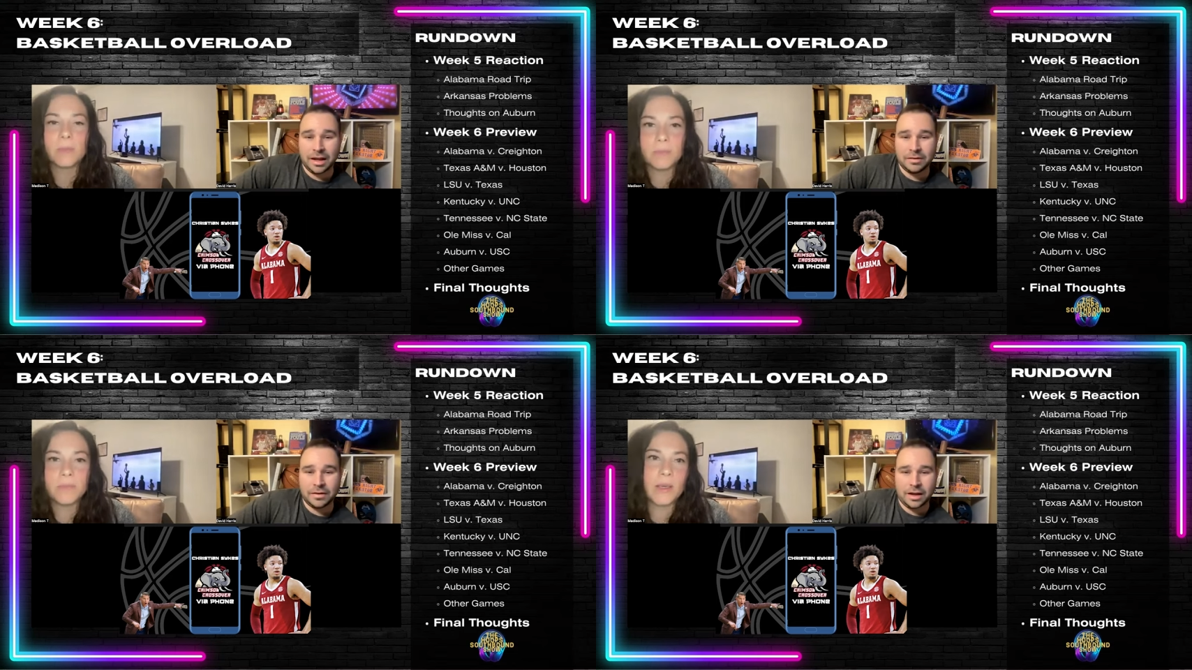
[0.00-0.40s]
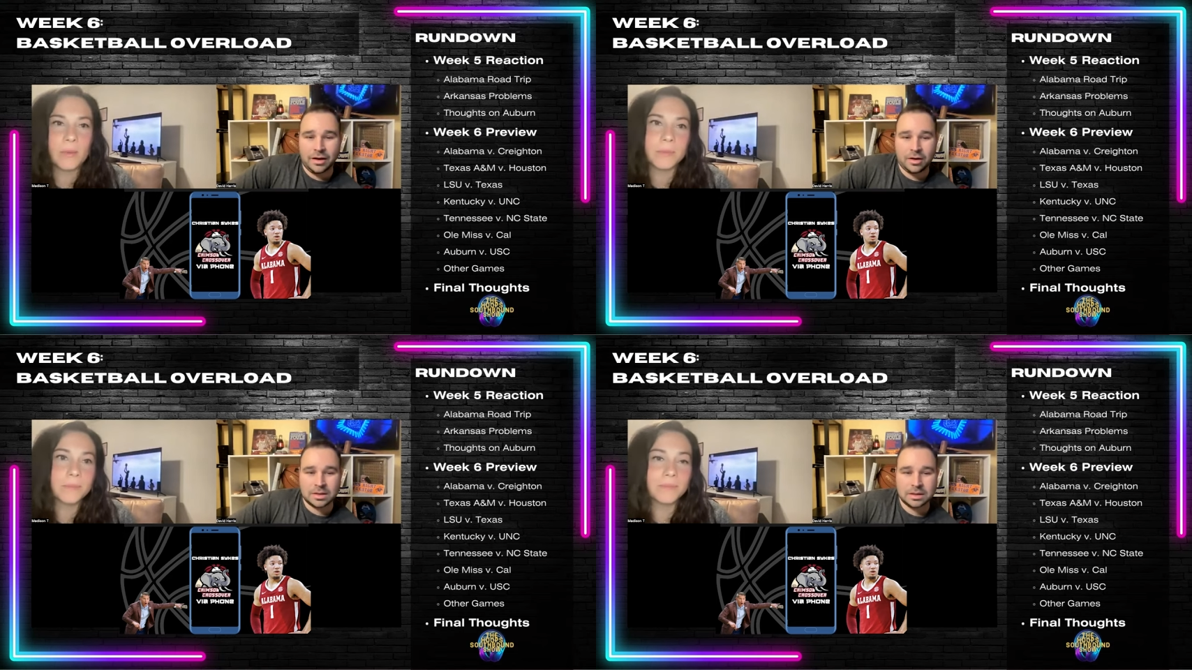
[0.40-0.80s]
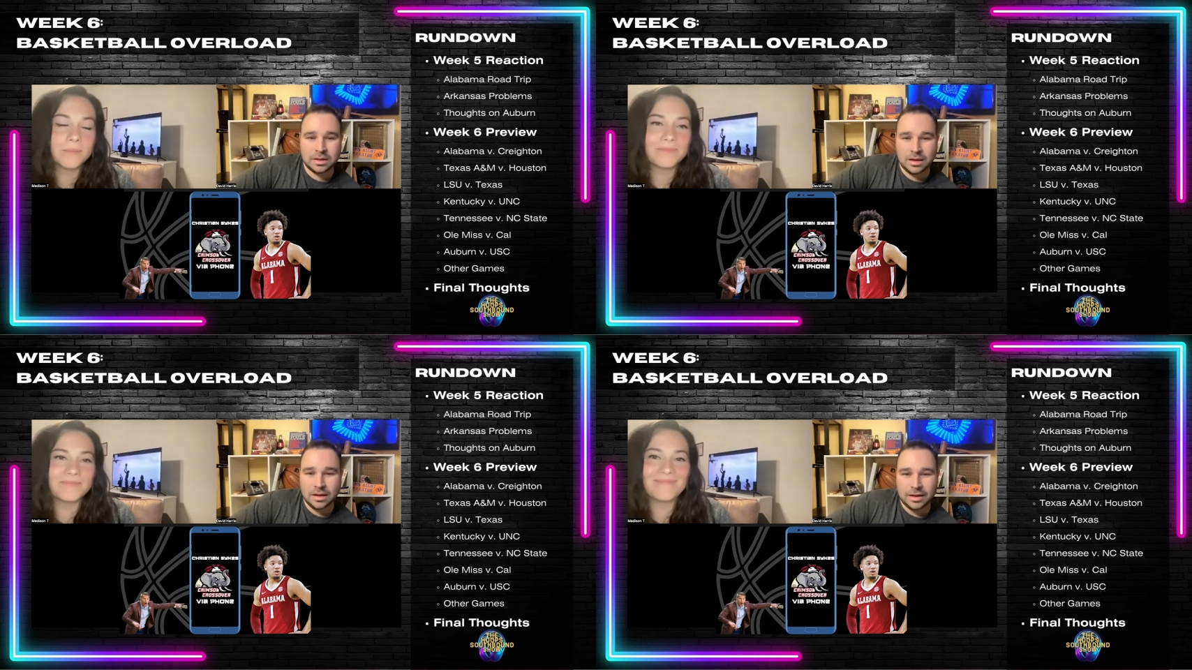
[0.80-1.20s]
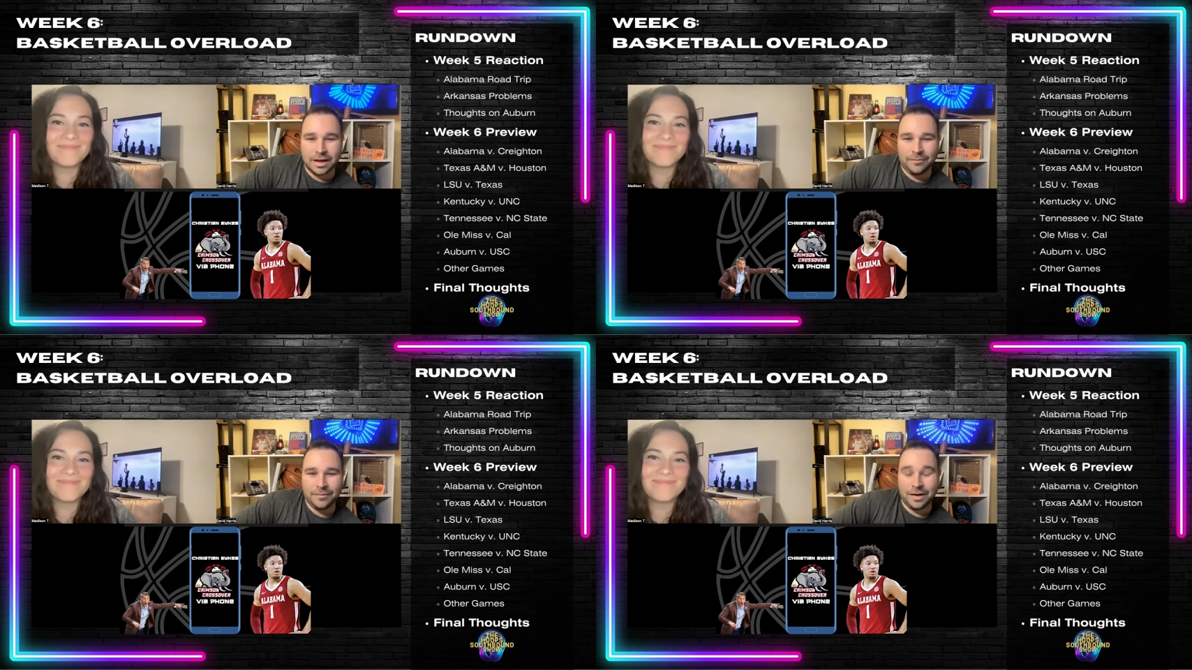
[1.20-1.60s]
Speaker 1: and then, also,
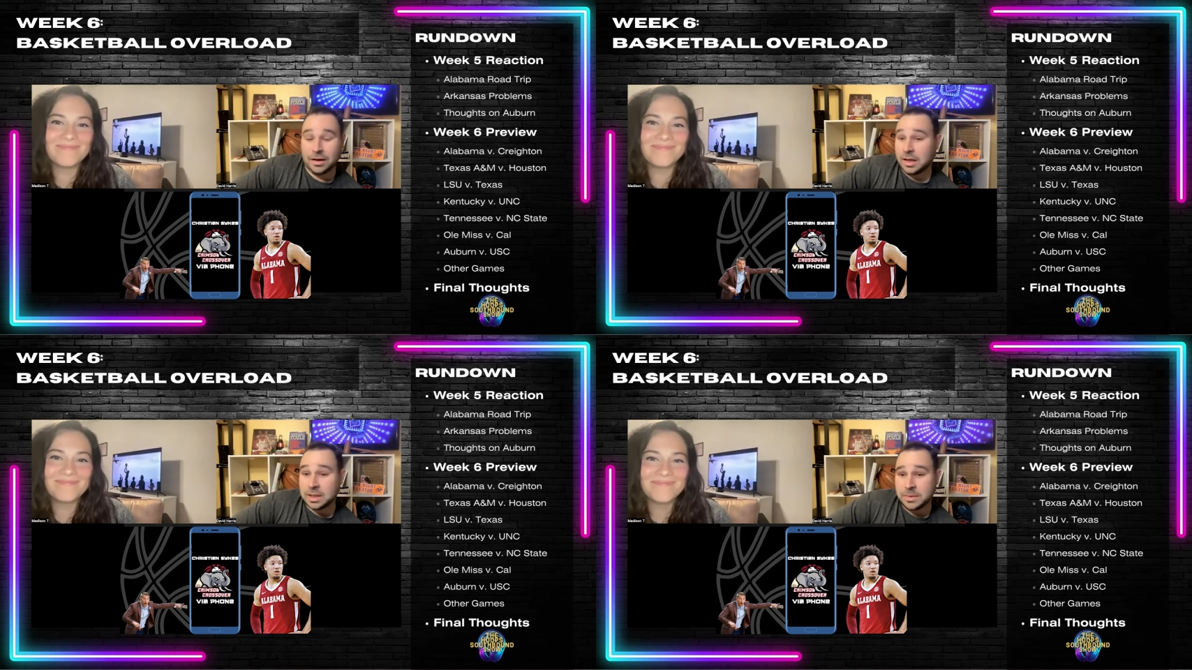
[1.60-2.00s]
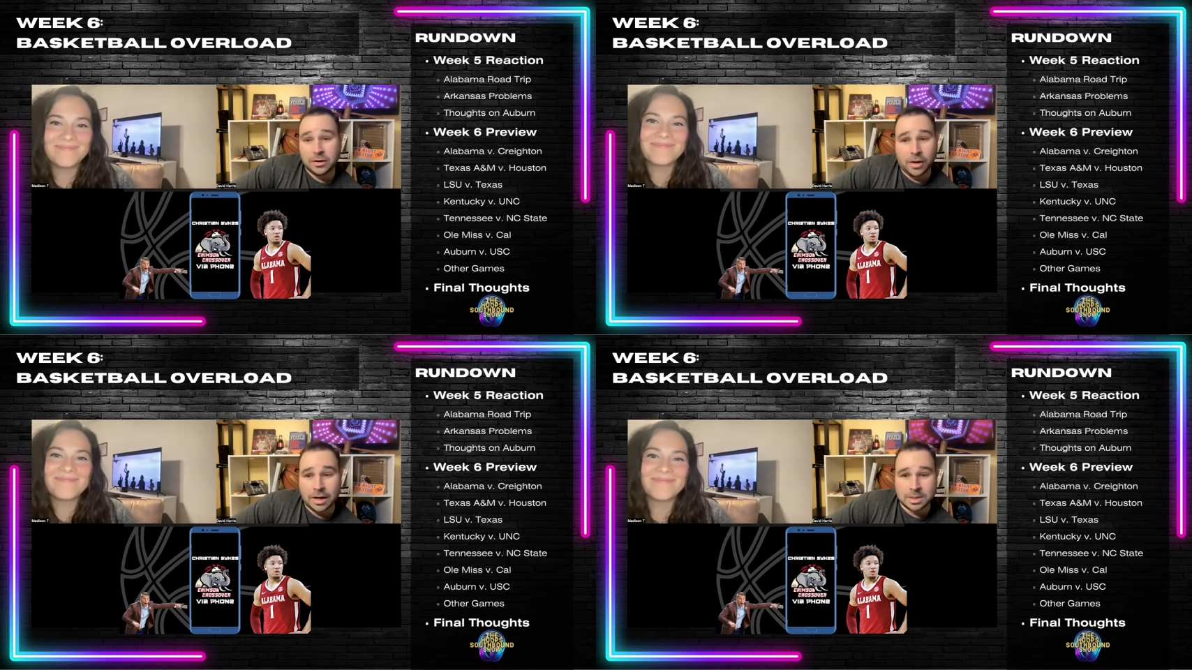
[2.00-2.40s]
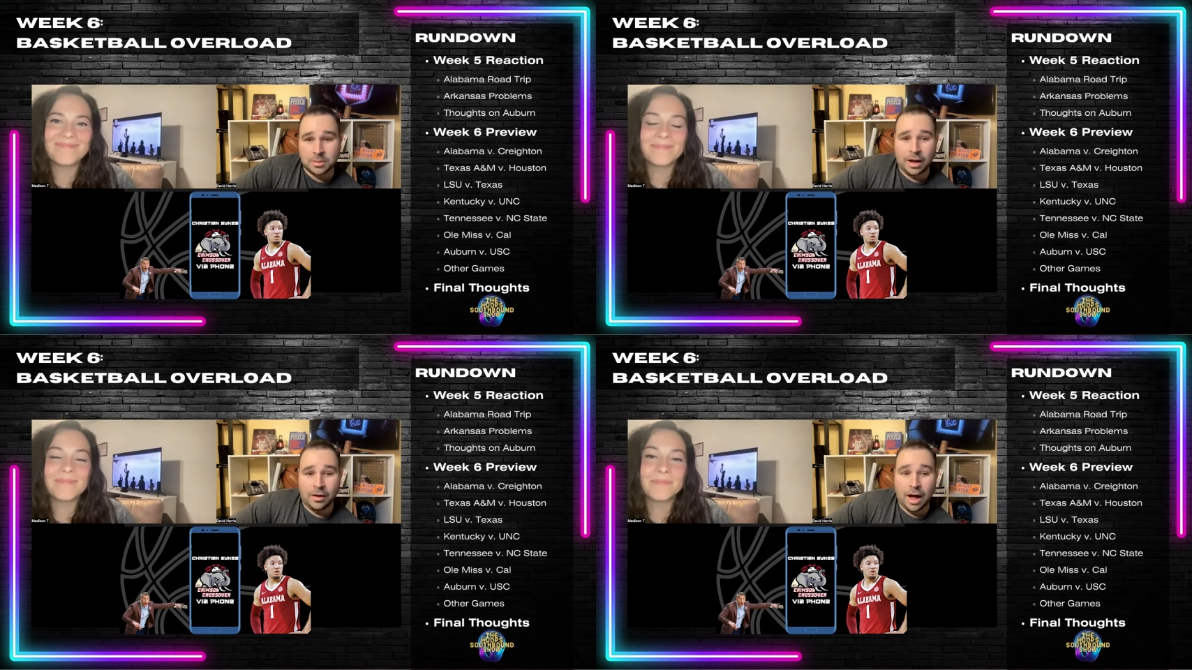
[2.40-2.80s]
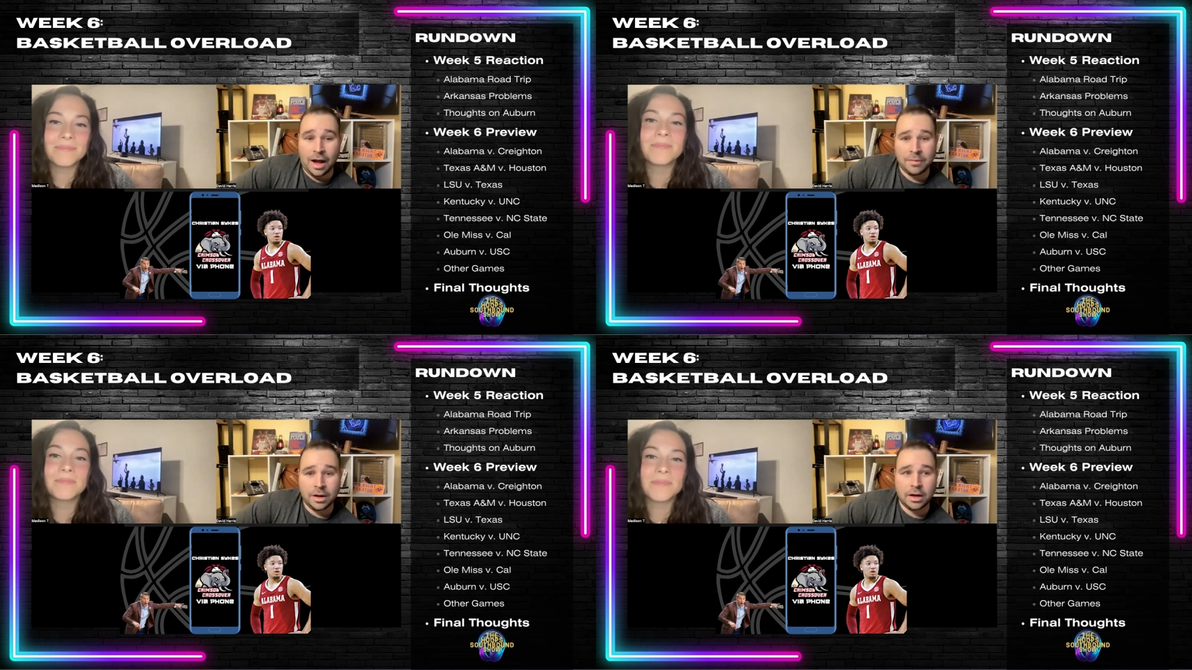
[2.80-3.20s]
yeah, and he's been great as well.
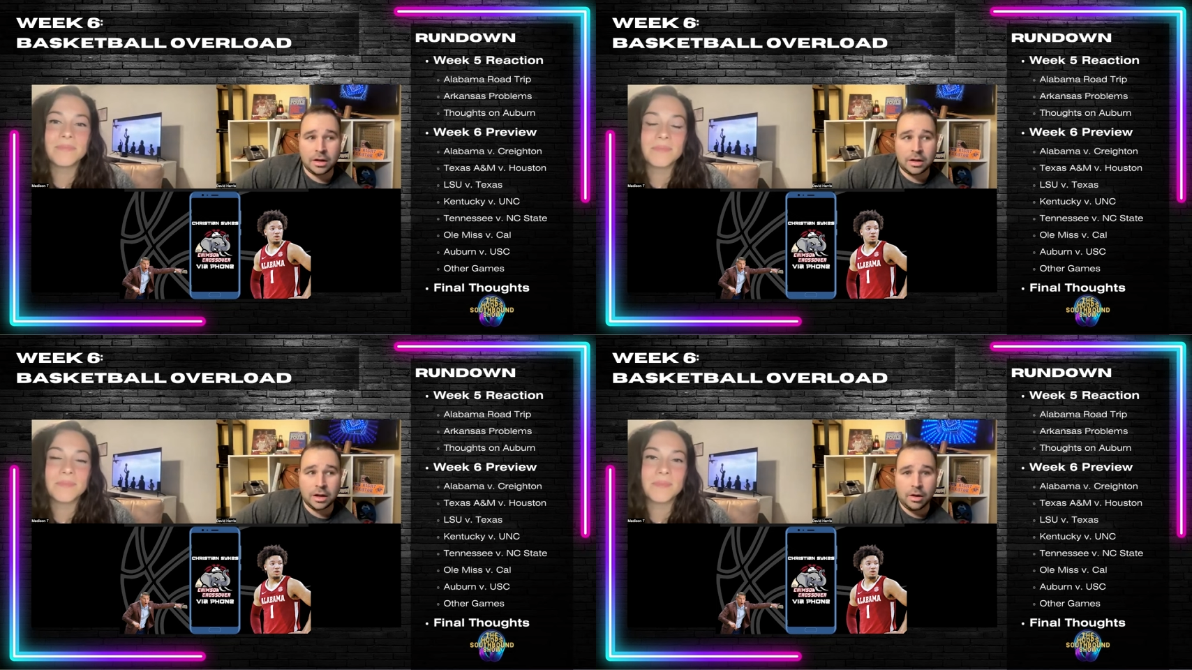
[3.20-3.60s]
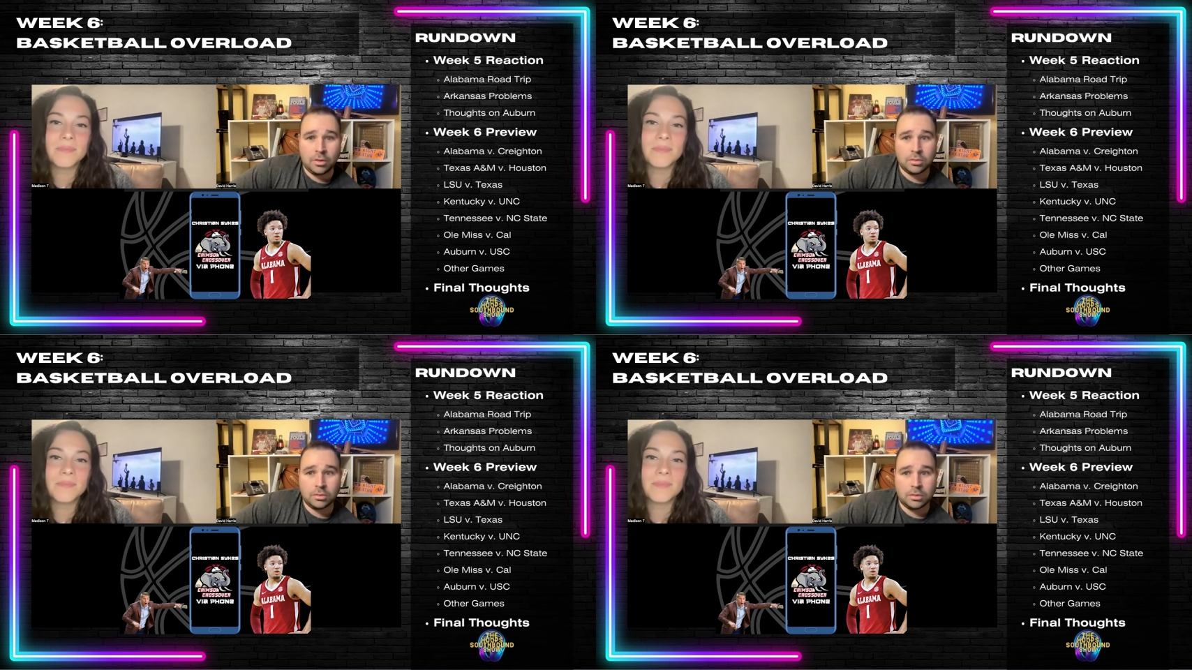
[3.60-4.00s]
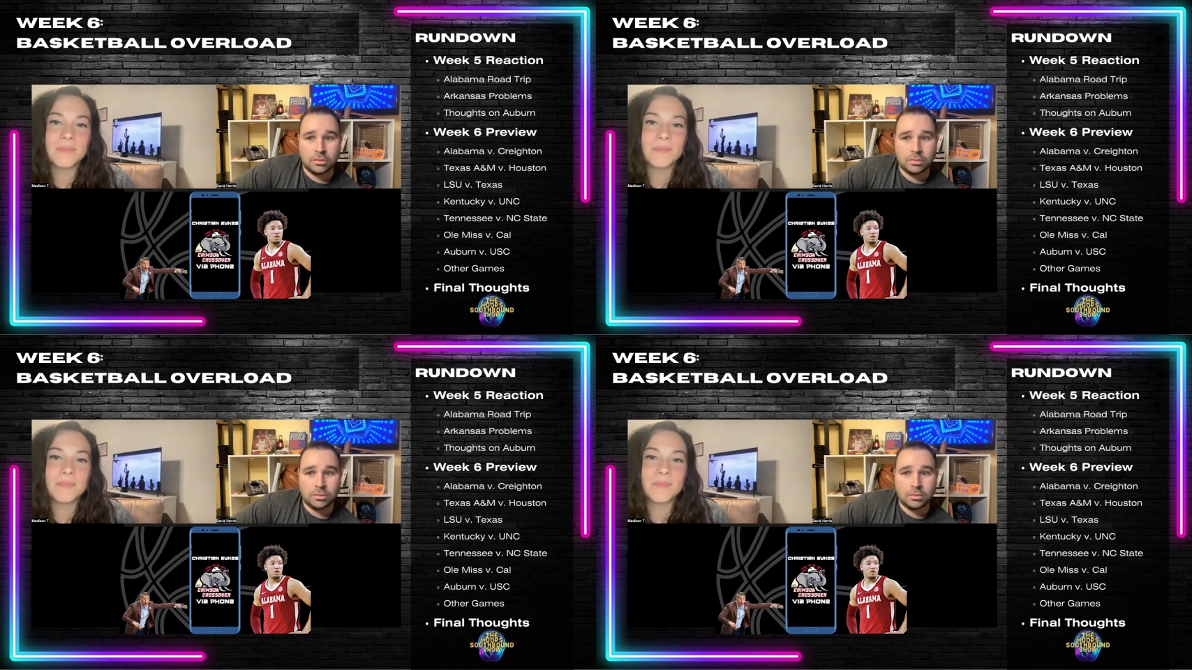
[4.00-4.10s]
I'm gonna go.